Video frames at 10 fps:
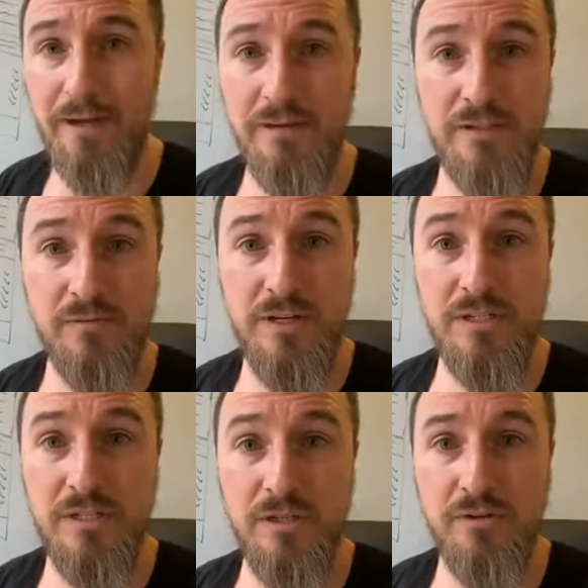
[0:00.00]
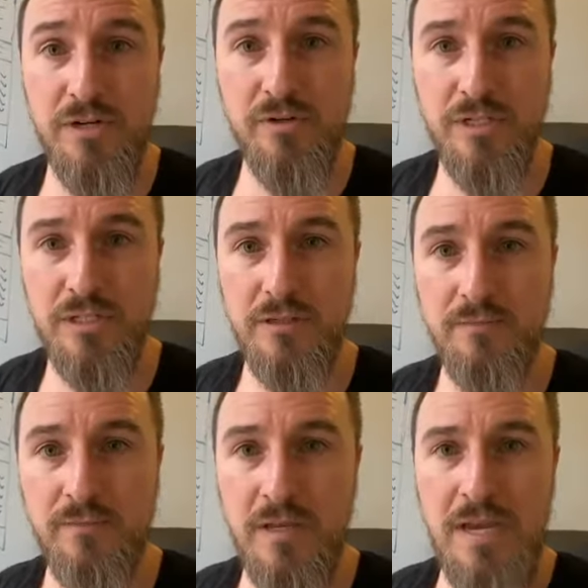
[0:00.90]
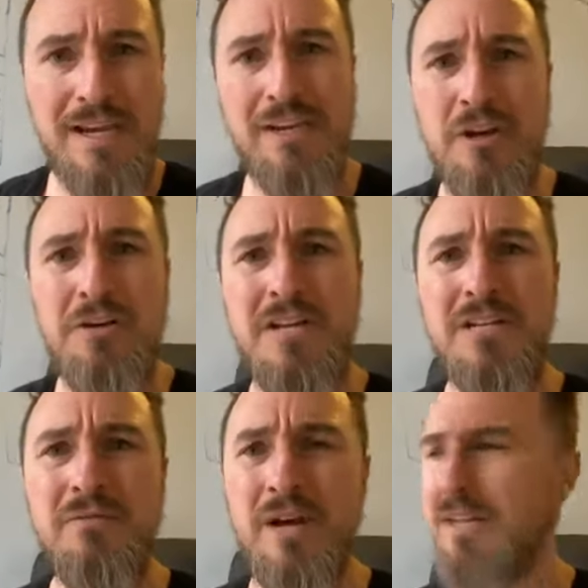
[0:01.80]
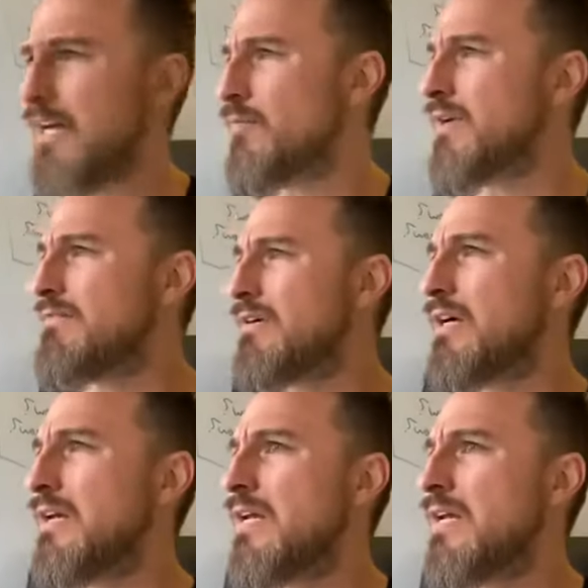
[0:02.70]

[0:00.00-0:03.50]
to register your interests. You don't need to write like we've got